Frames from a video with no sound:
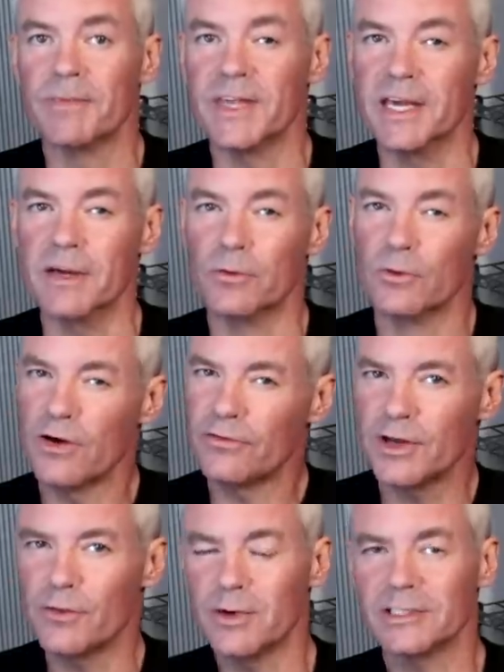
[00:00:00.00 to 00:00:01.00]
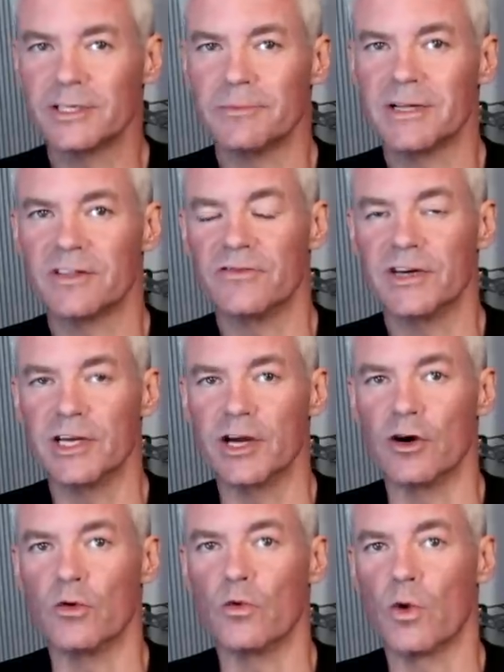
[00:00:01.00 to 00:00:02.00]
the roughly once a month
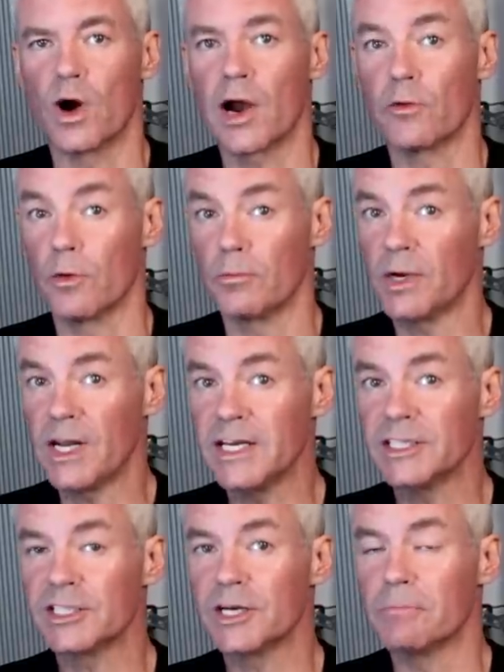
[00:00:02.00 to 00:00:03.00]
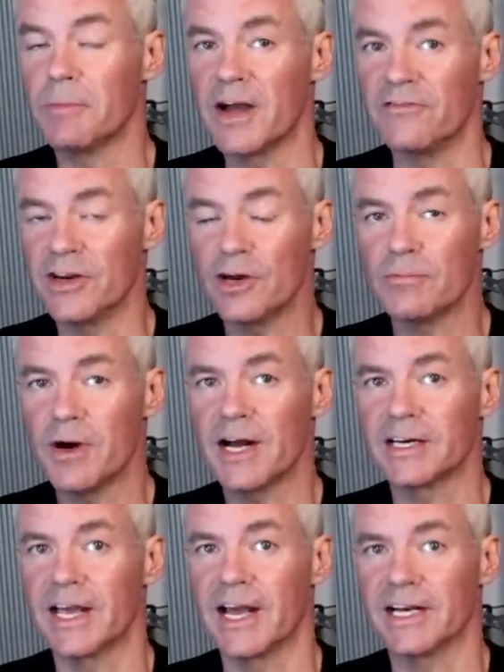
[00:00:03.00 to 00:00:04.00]
video where I replace my video
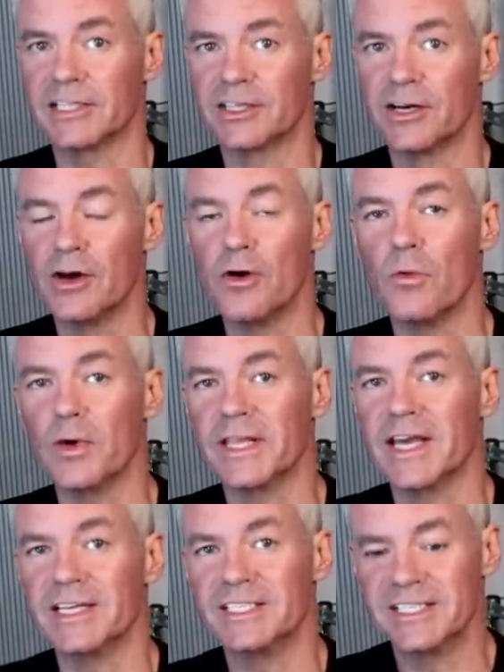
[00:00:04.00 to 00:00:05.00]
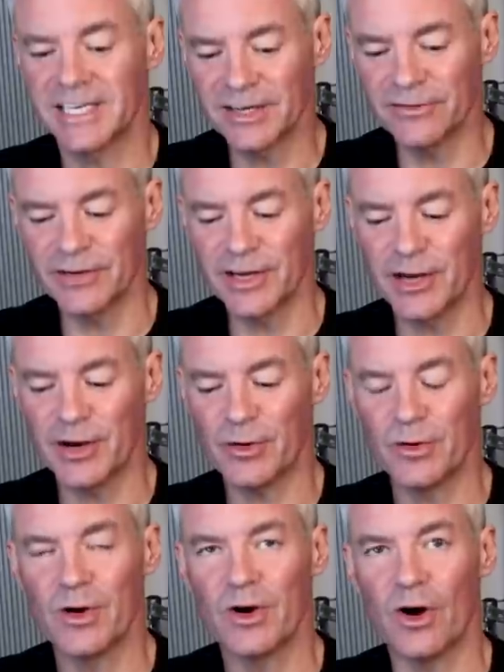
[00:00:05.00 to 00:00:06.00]
podcast with a single
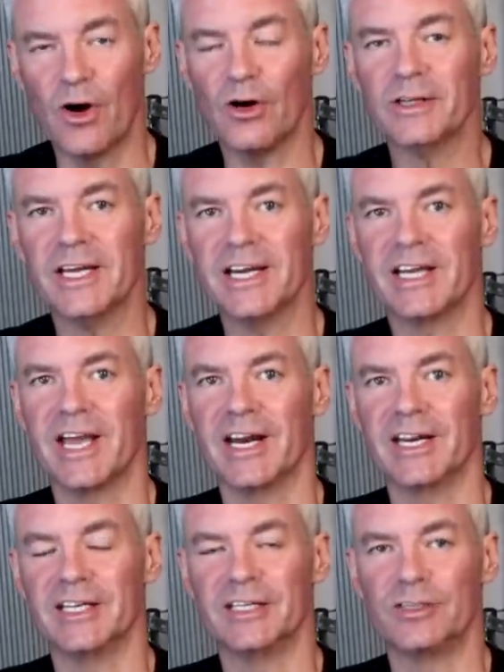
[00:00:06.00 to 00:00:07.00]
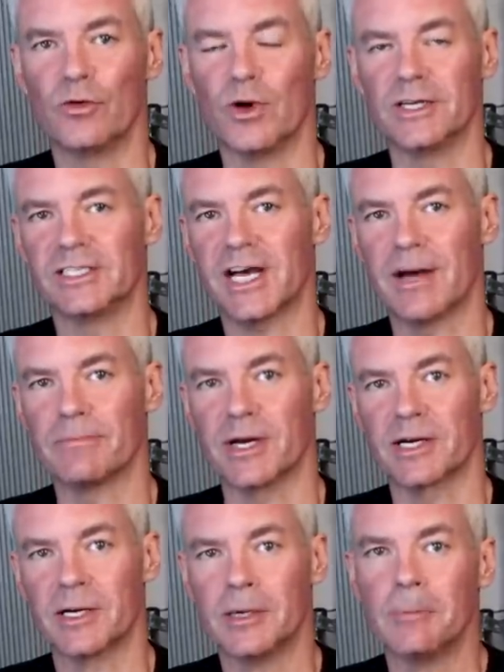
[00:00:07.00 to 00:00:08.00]
video all dedicated to one
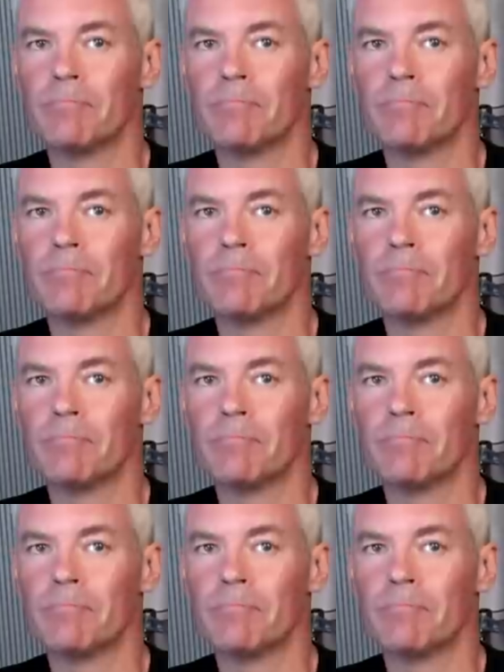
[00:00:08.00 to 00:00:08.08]
topic.